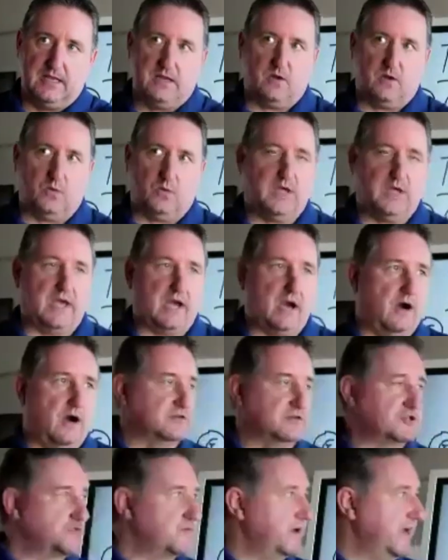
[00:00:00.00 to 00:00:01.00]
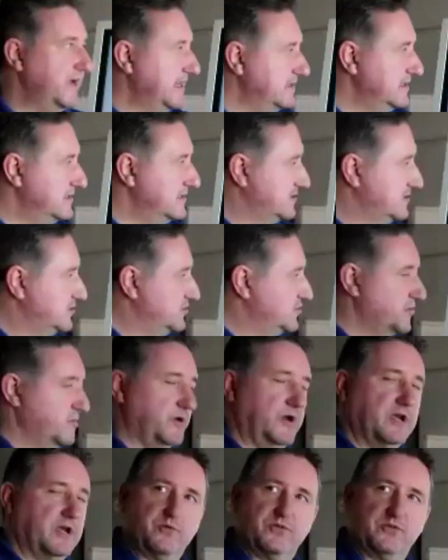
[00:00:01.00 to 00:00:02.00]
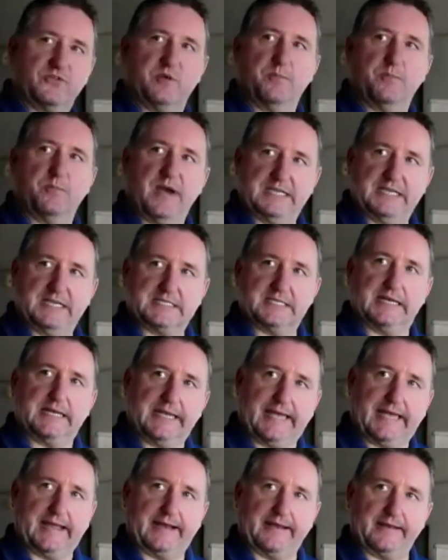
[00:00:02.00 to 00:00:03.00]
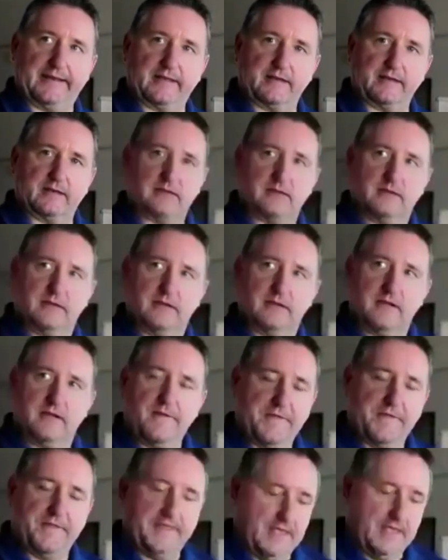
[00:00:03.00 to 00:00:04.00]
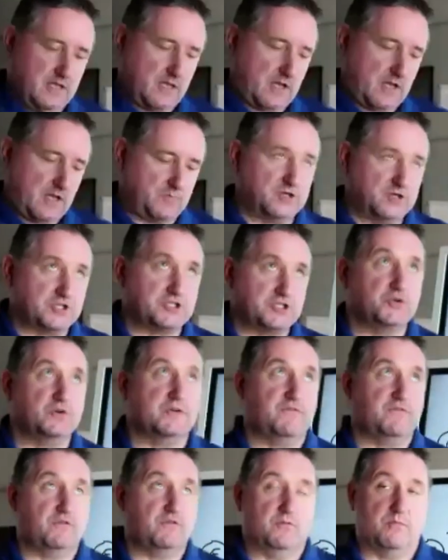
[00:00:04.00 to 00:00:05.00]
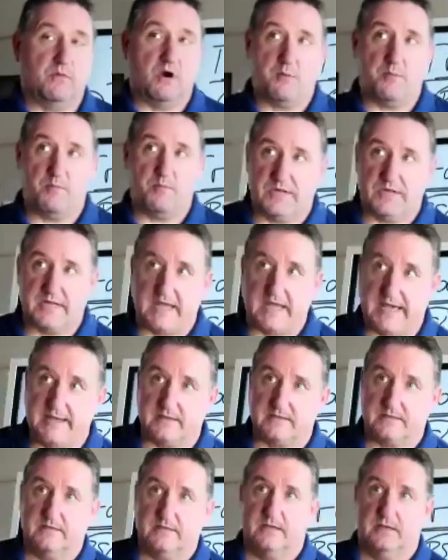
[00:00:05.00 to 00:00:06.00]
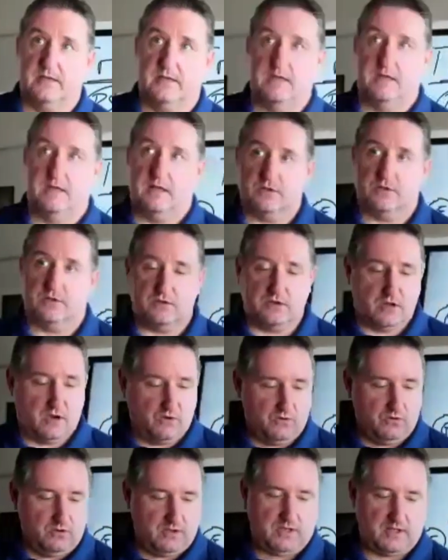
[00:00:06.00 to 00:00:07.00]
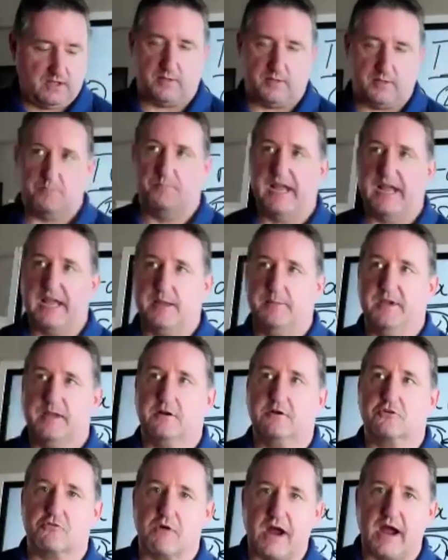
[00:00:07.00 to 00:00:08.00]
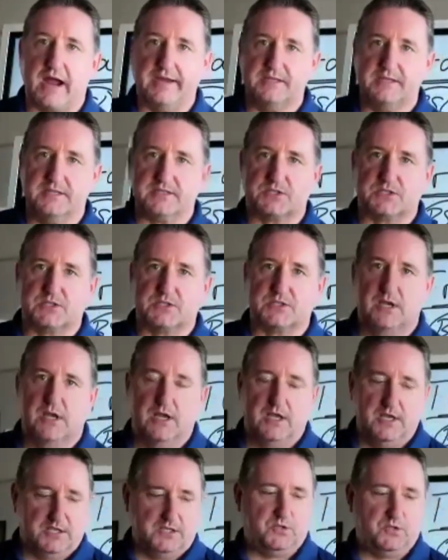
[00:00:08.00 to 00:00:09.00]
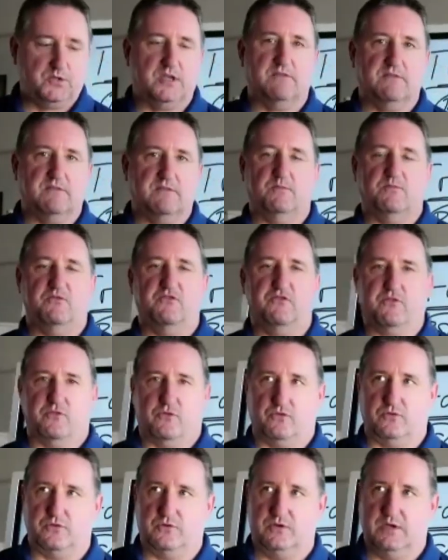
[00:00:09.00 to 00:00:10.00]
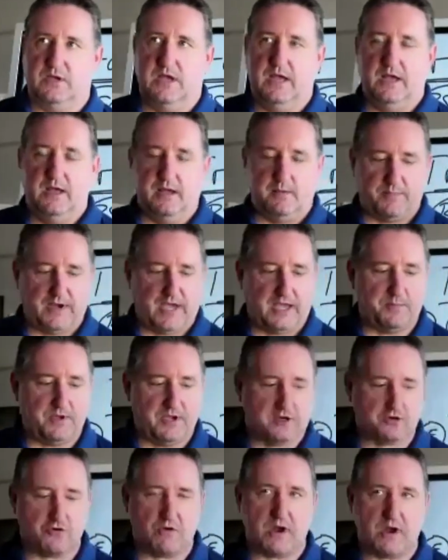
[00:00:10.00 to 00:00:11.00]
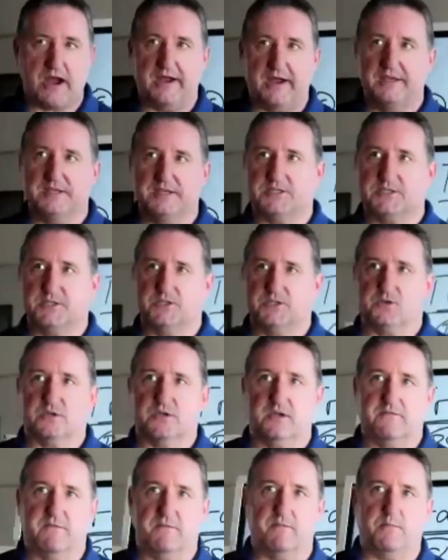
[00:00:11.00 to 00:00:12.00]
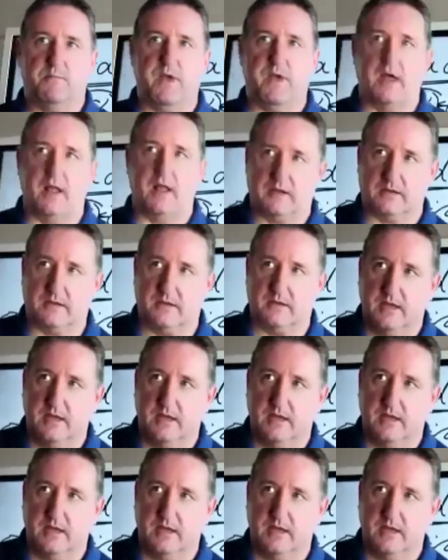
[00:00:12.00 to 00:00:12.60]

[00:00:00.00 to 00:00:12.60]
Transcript: We are trained to work with the basal ganglion. I'm not sure if your mom or dad, you know, baby cries, you give him food. Baby cries, you give him milk.